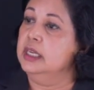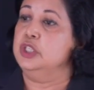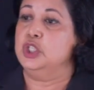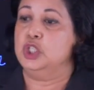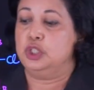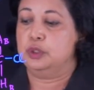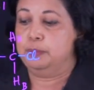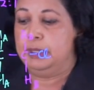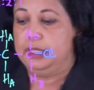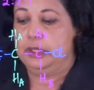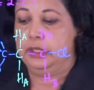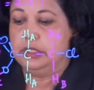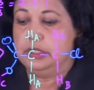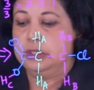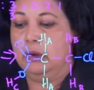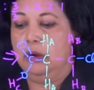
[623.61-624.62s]
just
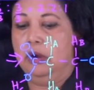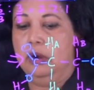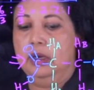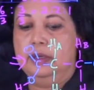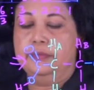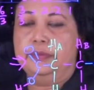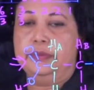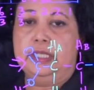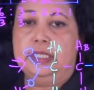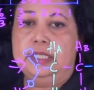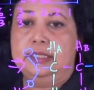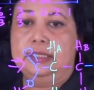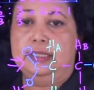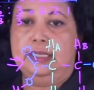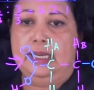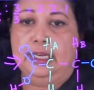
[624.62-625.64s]
because all of
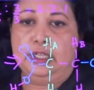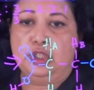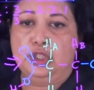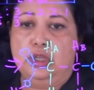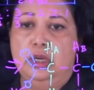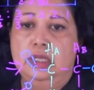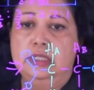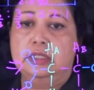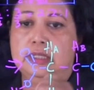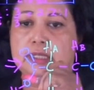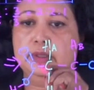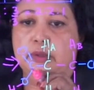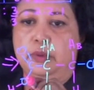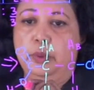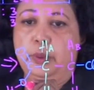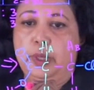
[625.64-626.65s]
these electrons in the
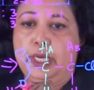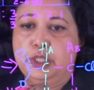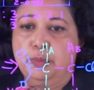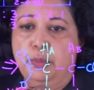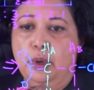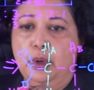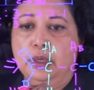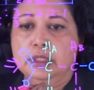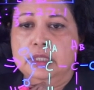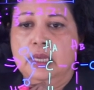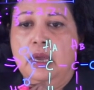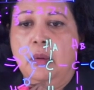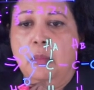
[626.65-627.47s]
OH bonds,